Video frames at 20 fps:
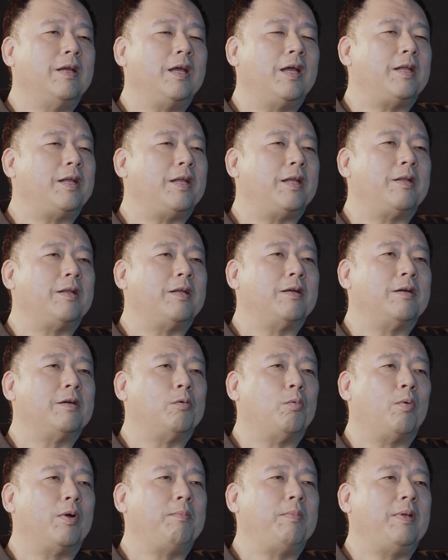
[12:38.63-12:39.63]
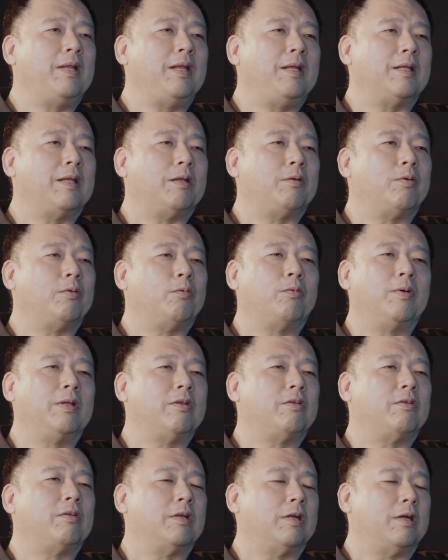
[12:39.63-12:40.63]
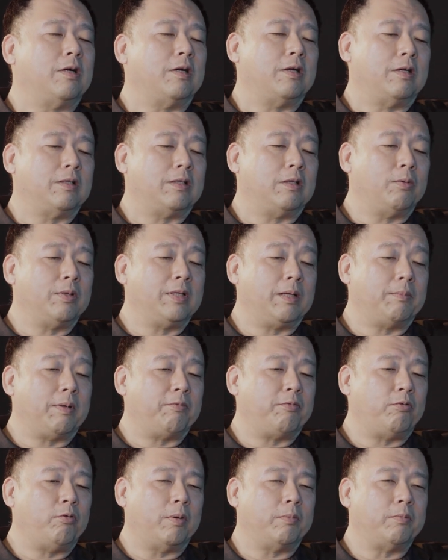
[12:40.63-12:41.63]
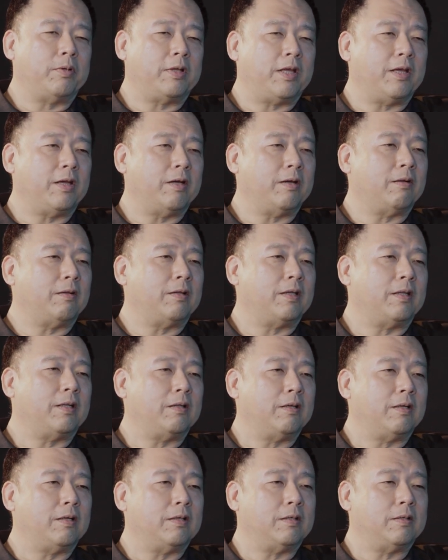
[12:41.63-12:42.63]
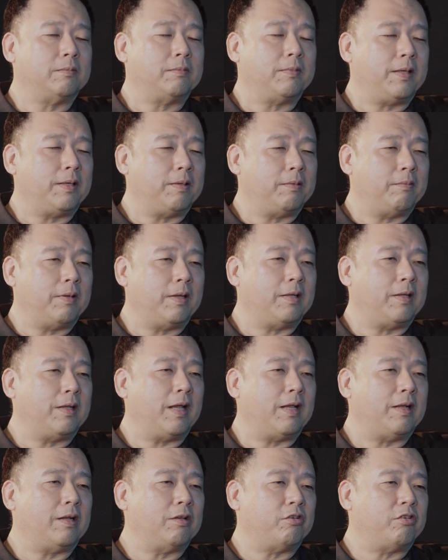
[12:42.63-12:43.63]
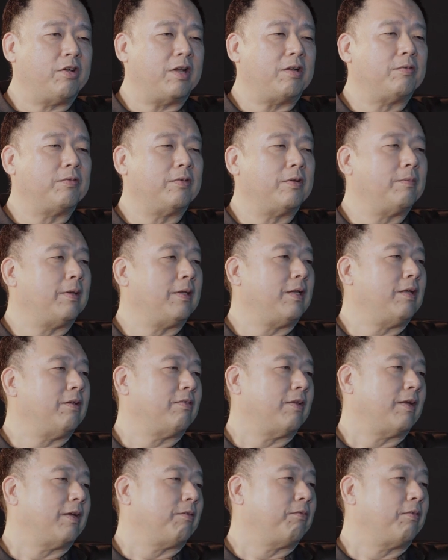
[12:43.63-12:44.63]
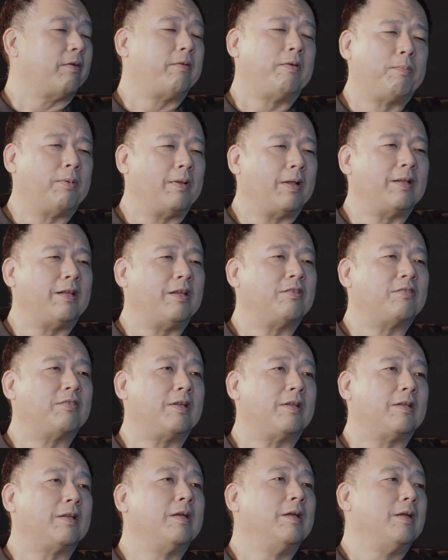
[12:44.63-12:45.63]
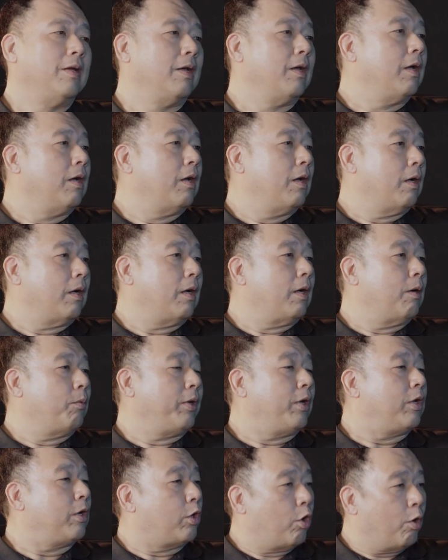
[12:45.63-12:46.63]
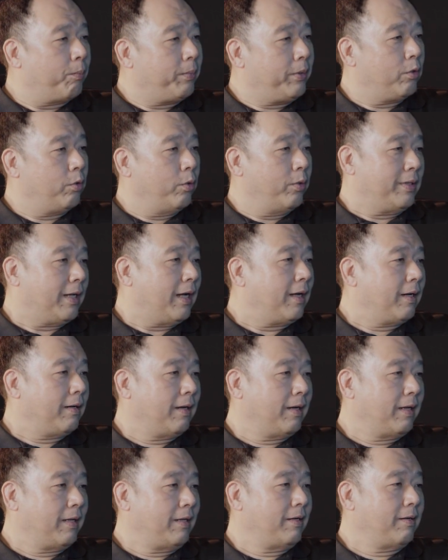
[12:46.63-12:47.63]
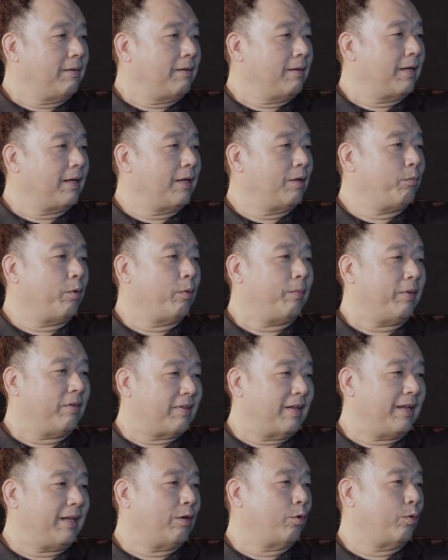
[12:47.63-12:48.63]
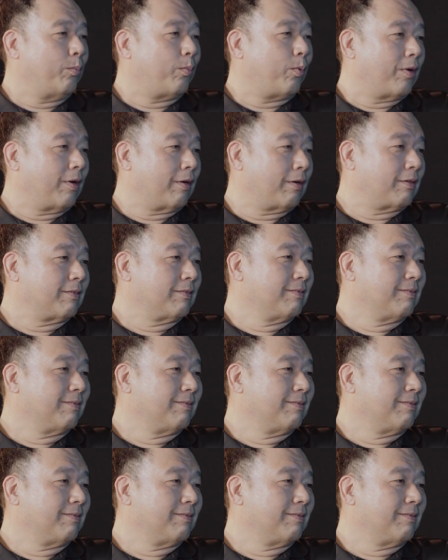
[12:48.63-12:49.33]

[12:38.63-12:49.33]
And then uh, one meeting, one uh, one time I flew up to KL and um, and and had a chat with him, and he's like very bluntly said, uh, "We're going to copy your entire idea, and we'll be selling our own product."